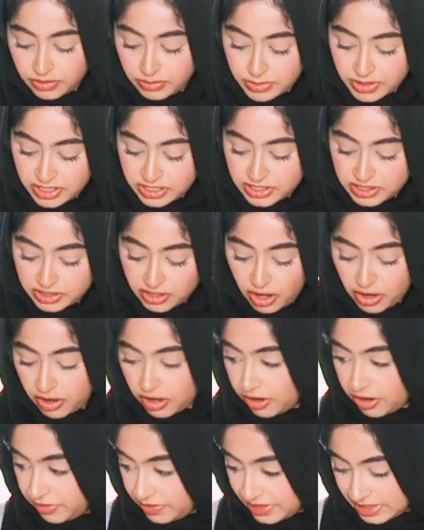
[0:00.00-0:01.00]
I'm going to start
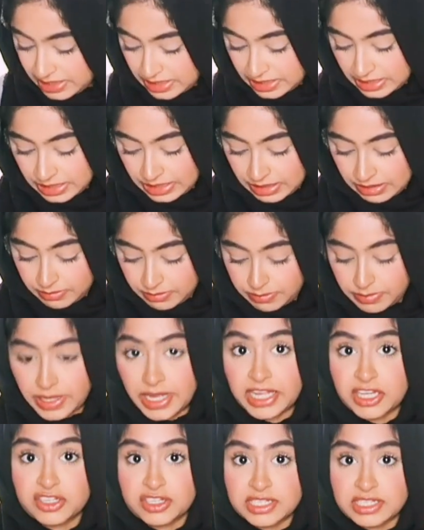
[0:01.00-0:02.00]
off
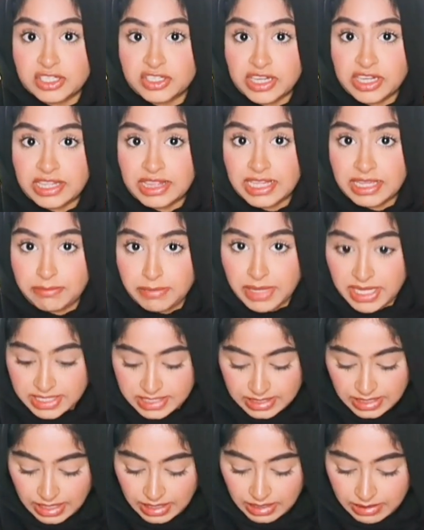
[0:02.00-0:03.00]
by just gently
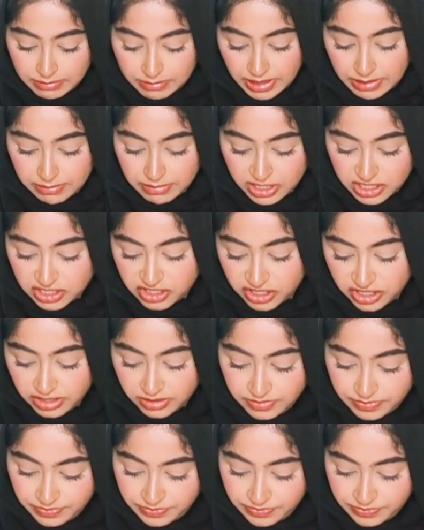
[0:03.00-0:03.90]
mixing my mixture.